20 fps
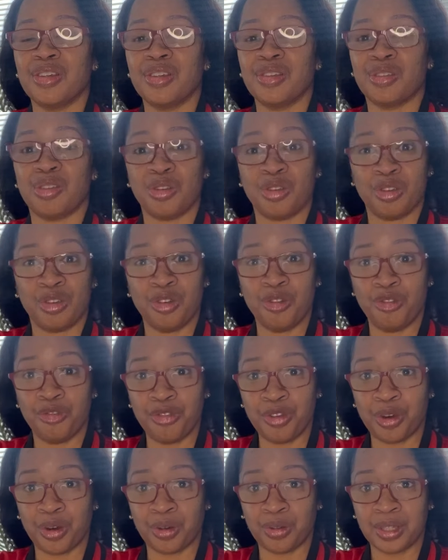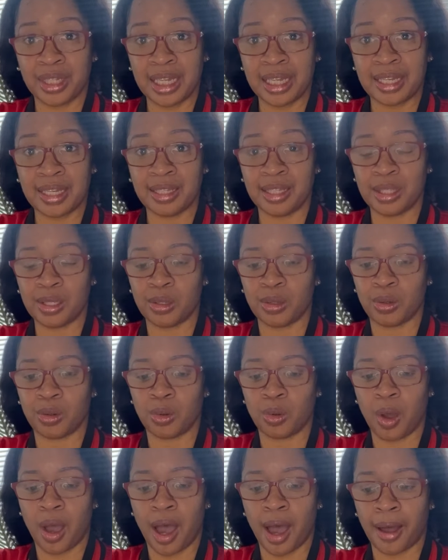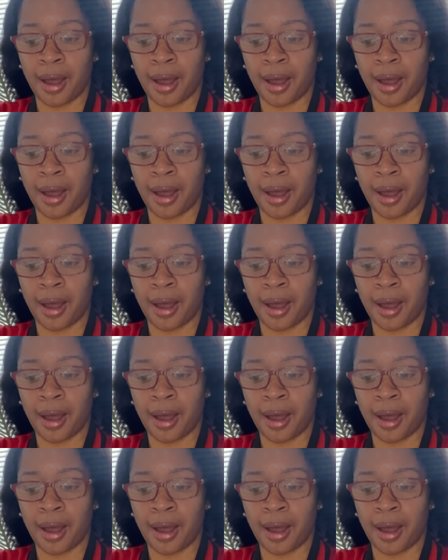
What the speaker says: do you feel need to